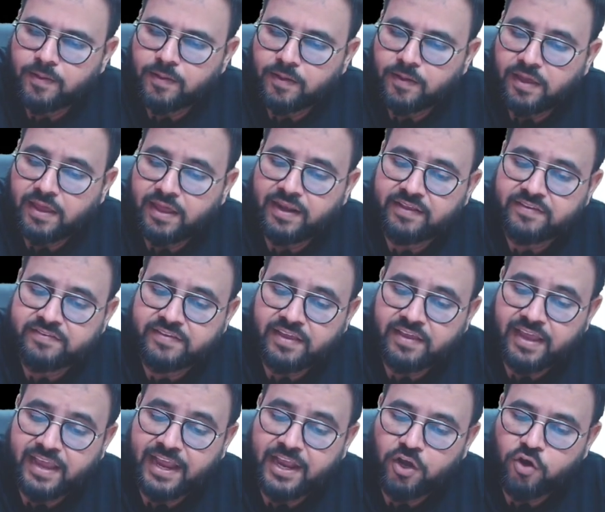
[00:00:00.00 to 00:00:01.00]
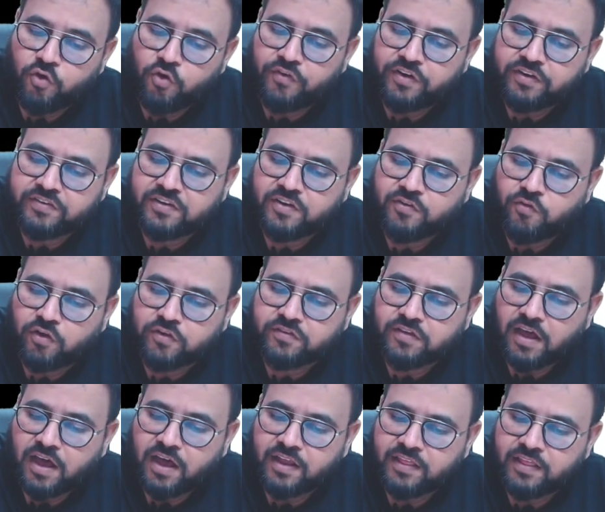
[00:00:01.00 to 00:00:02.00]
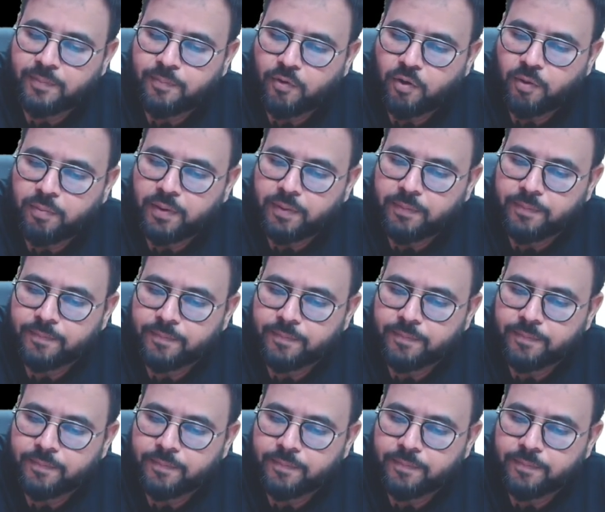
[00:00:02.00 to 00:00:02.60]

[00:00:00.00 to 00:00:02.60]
Can I say innovation was another problem?